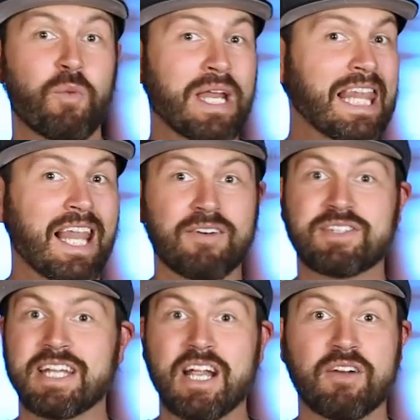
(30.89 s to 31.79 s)
We'd
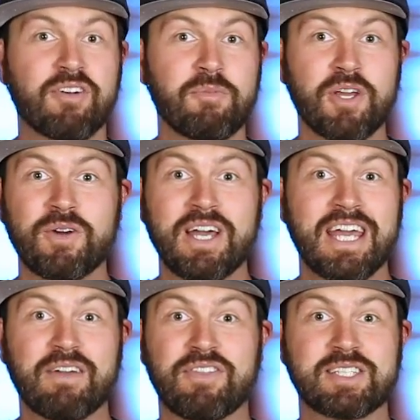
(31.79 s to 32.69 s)
love to hear from you.
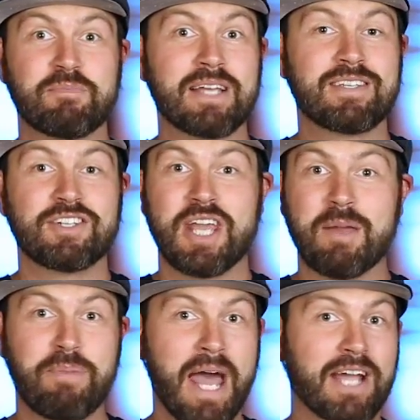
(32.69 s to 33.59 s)
If this message
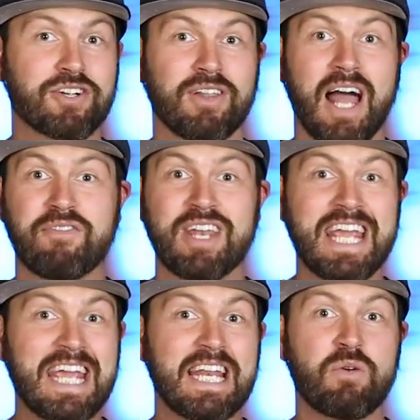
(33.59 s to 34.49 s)
impacts your life in
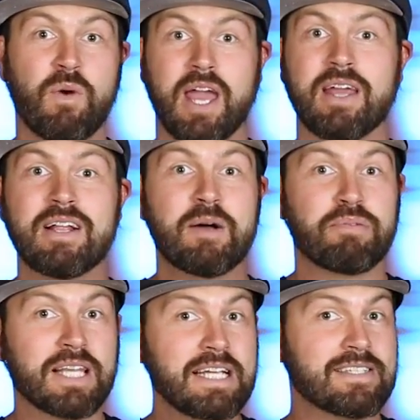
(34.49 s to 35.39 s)
any way,
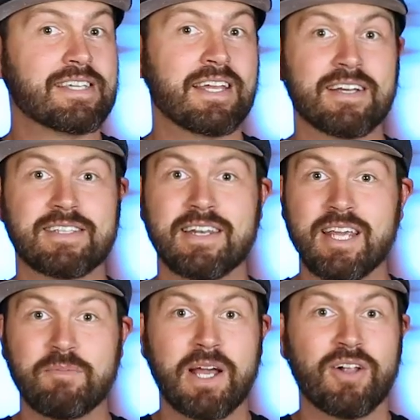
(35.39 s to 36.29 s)
please send us an
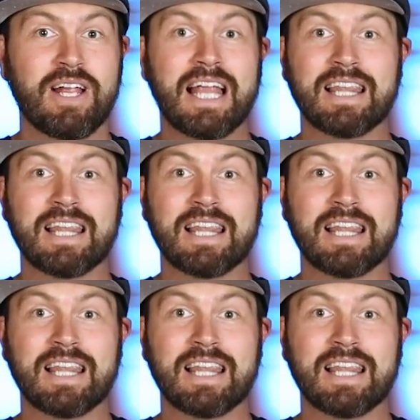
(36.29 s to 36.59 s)
email.